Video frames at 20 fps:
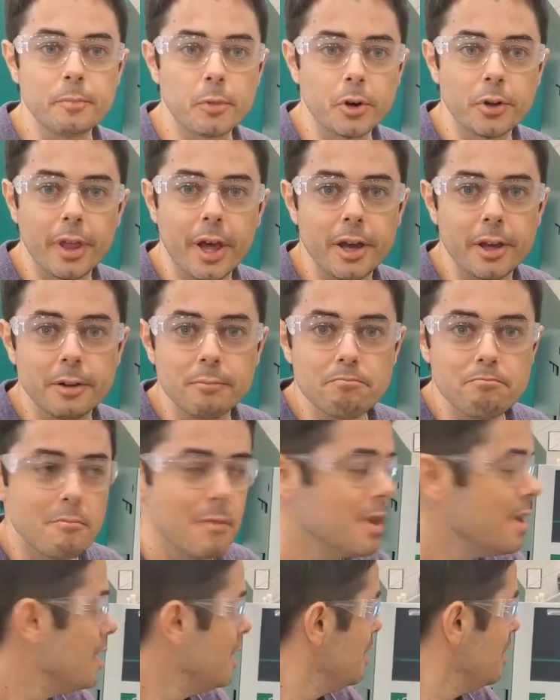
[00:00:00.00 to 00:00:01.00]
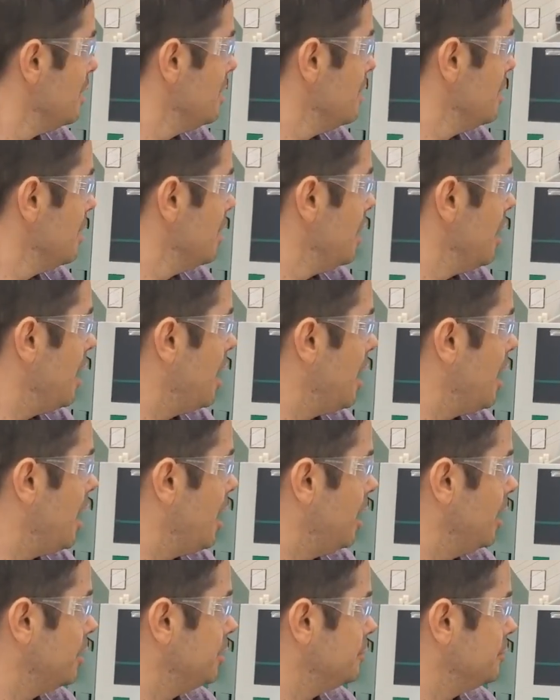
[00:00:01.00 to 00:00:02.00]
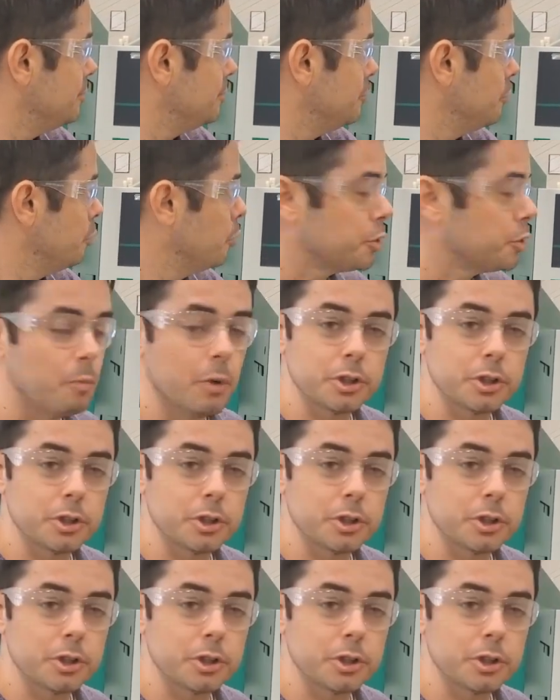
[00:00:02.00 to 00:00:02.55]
was much larger. Anyway, the point was that